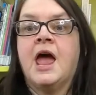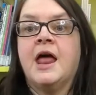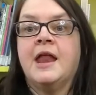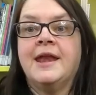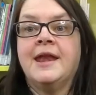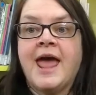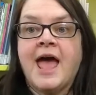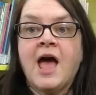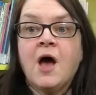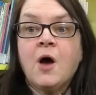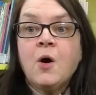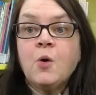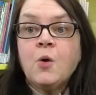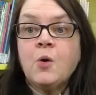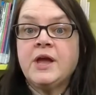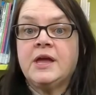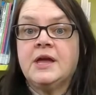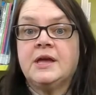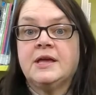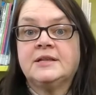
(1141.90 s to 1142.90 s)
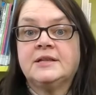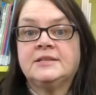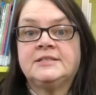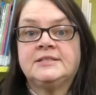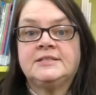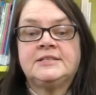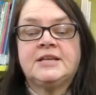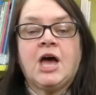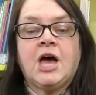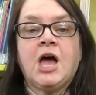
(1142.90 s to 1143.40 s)
Now
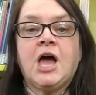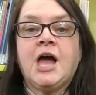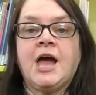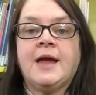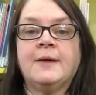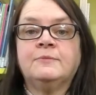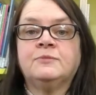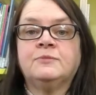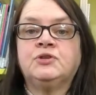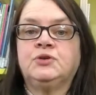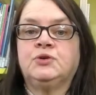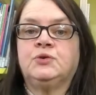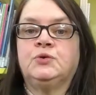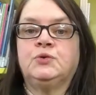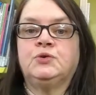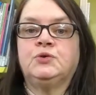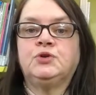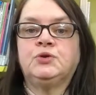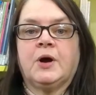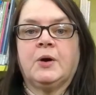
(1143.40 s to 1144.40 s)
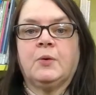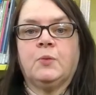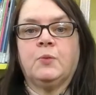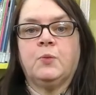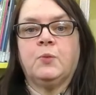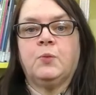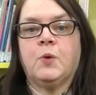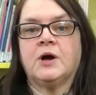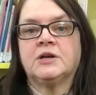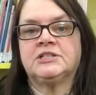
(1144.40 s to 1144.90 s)
it's time to do our
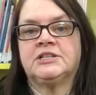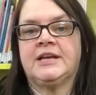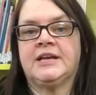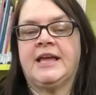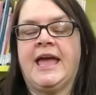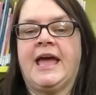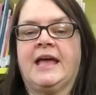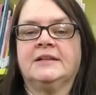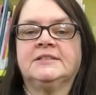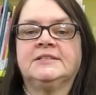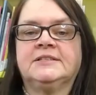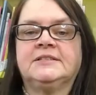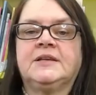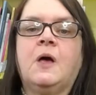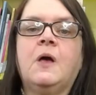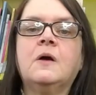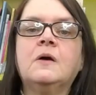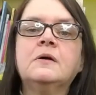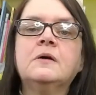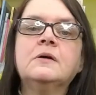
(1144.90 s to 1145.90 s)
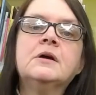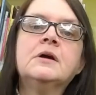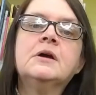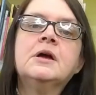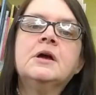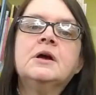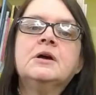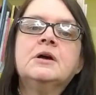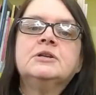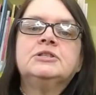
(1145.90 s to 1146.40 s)
washing hands song.
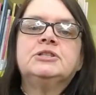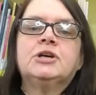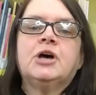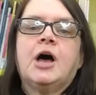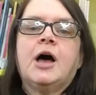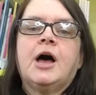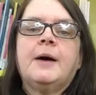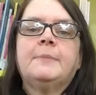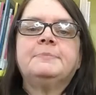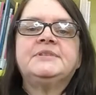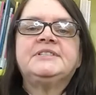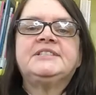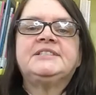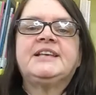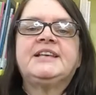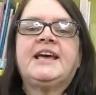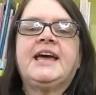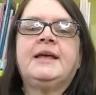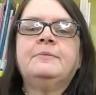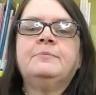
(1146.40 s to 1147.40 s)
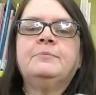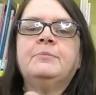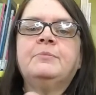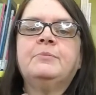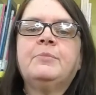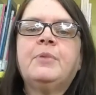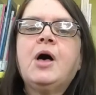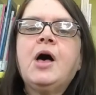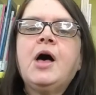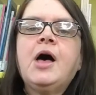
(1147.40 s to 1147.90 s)
Tops
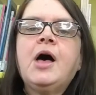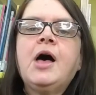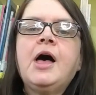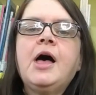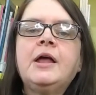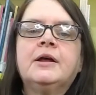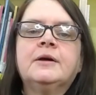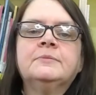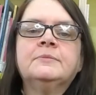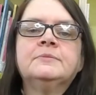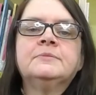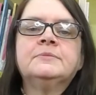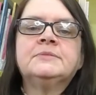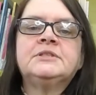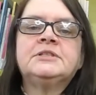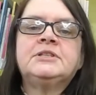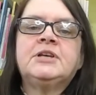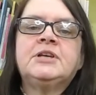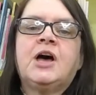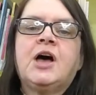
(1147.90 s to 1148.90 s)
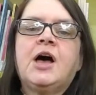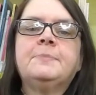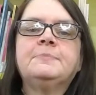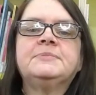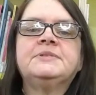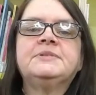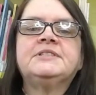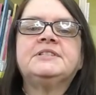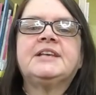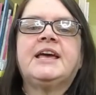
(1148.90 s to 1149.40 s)
and bottoms,
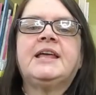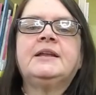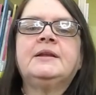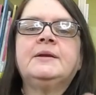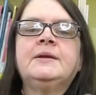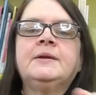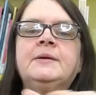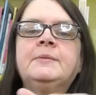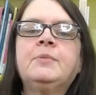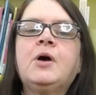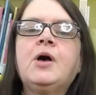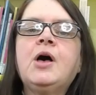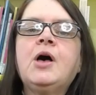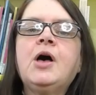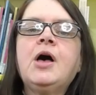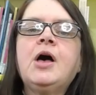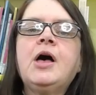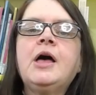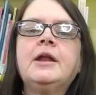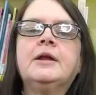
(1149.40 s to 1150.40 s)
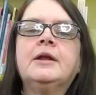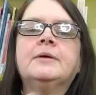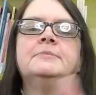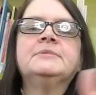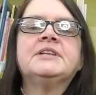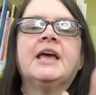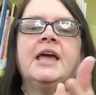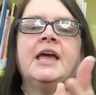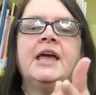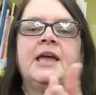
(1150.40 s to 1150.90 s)
tops and
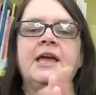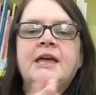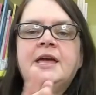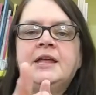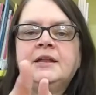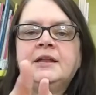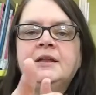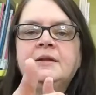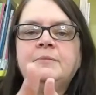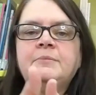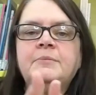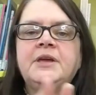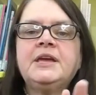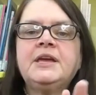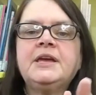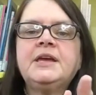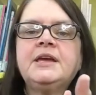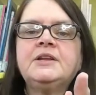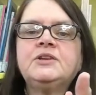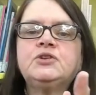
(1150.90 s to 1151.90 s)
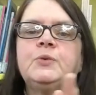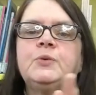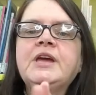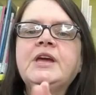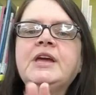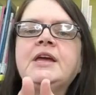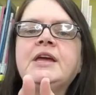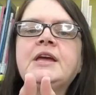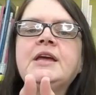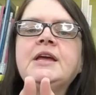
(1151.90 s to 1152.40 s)
bottoms, in
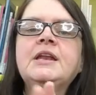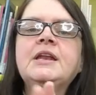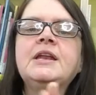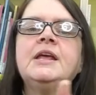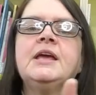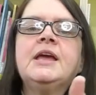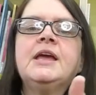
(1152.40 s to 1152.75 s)
between,